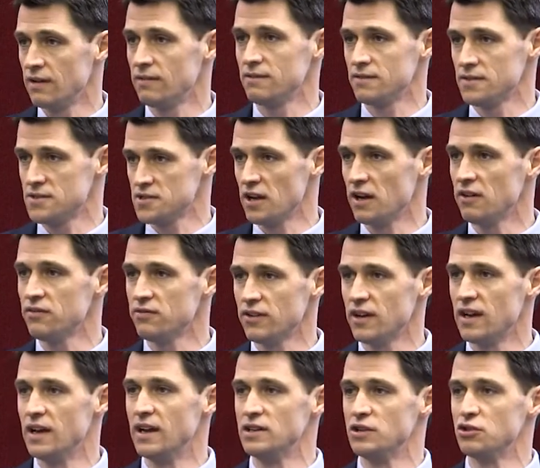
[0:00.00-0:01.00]
stuff,
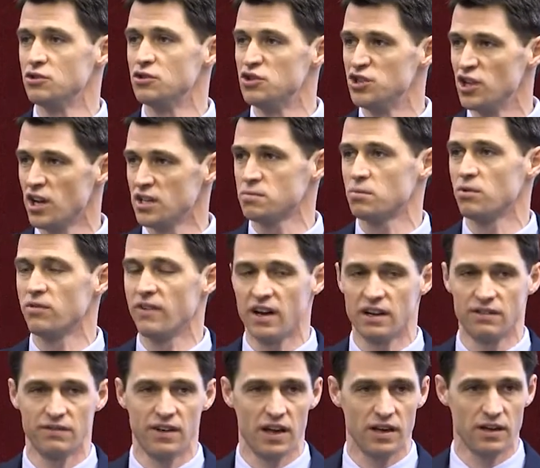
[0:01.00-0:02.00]
and you're just
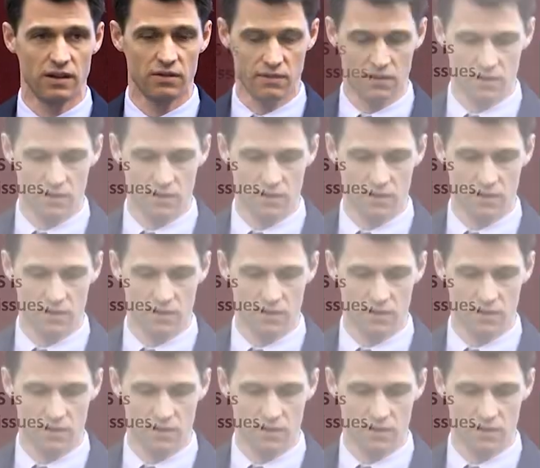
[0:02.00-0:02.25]
providing value.